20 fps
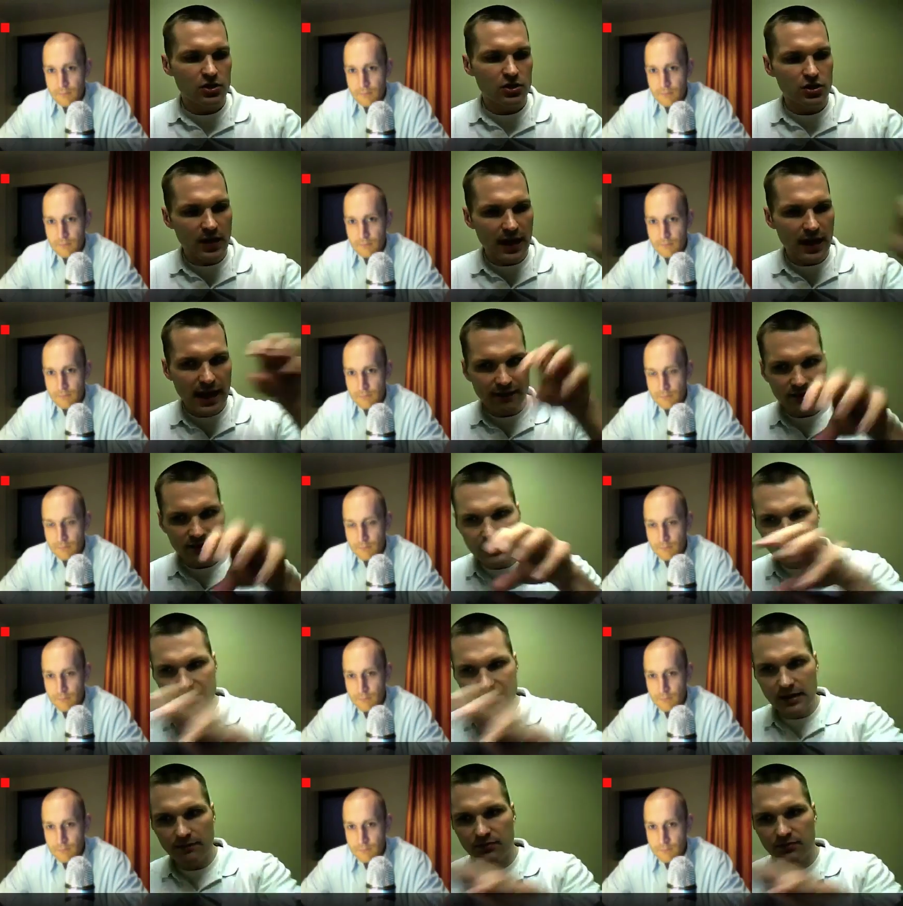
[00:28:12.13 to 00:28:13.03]
Speaker 1: You have to
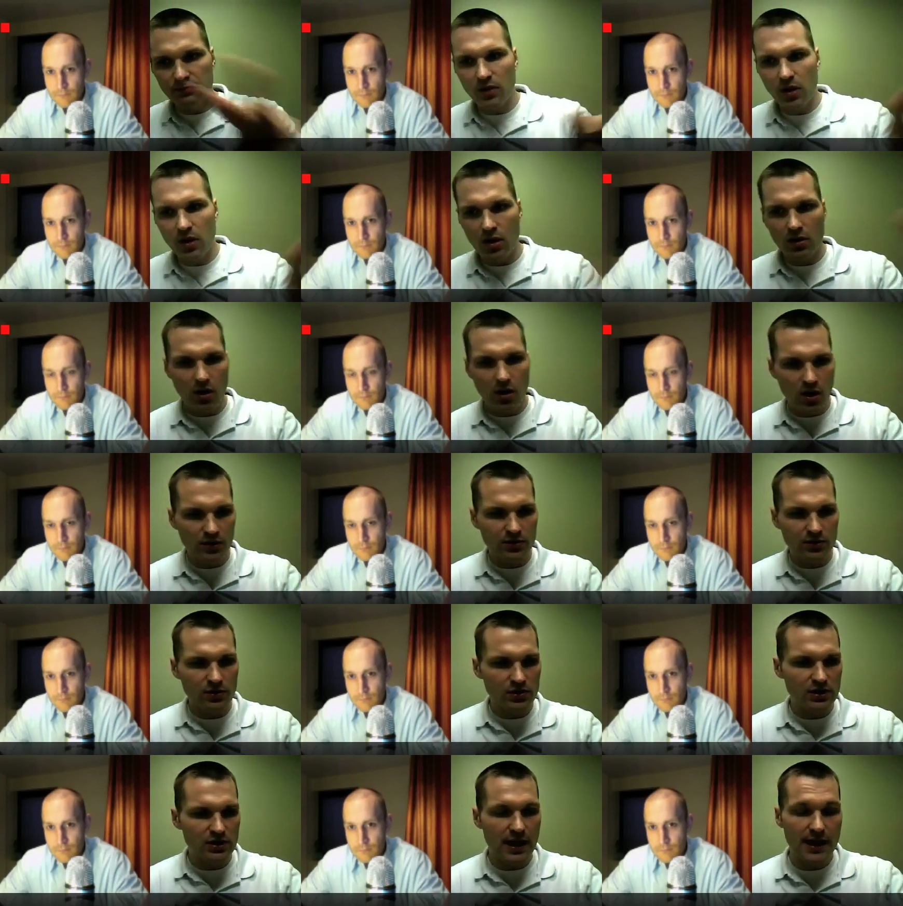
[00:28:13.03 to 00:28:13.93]
set up the blog on
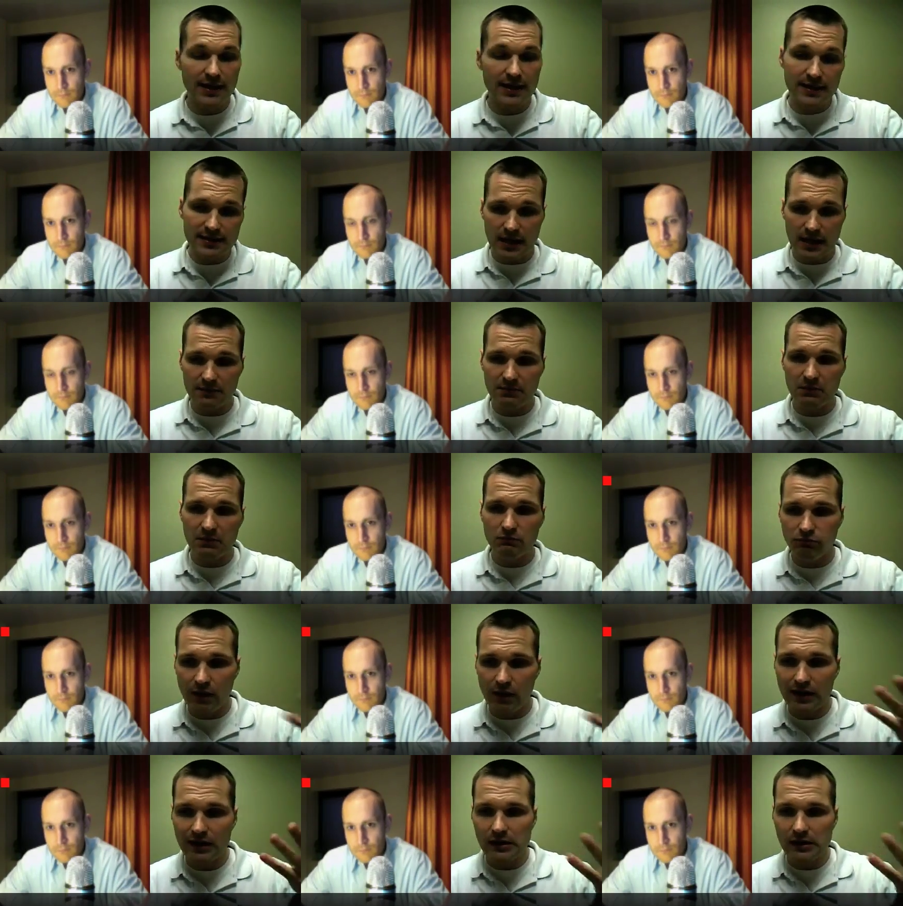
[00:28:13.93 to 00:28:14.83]
your site, and it's got to
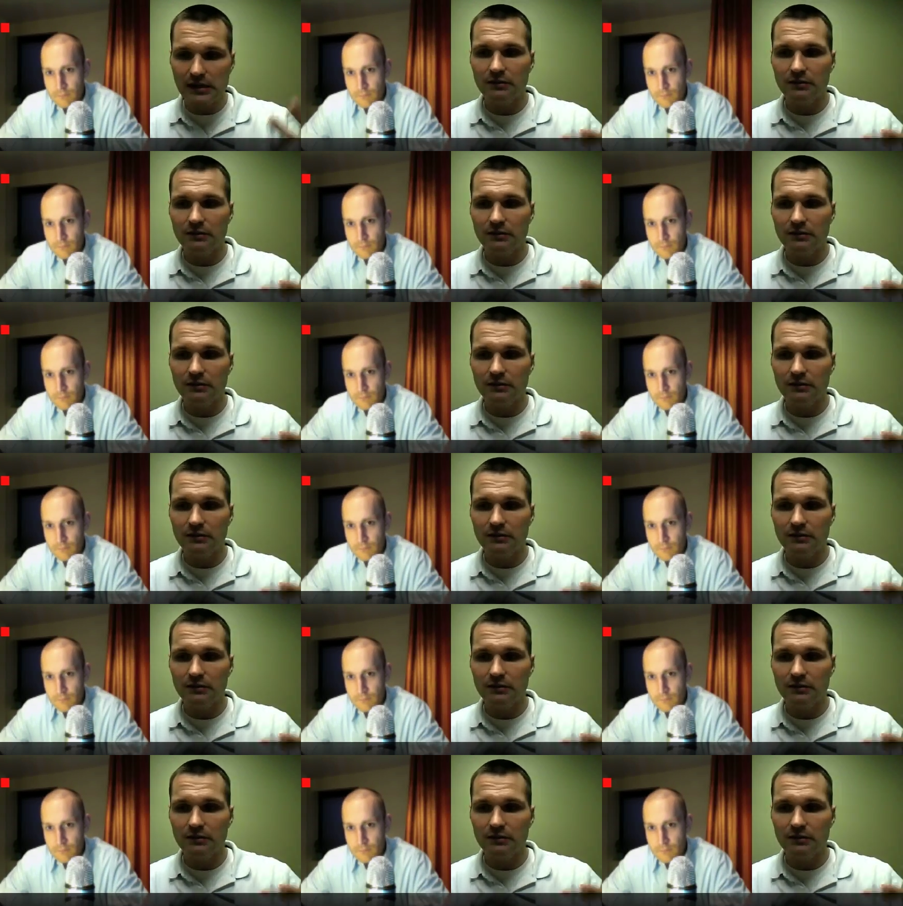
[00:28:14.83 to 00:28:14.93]
be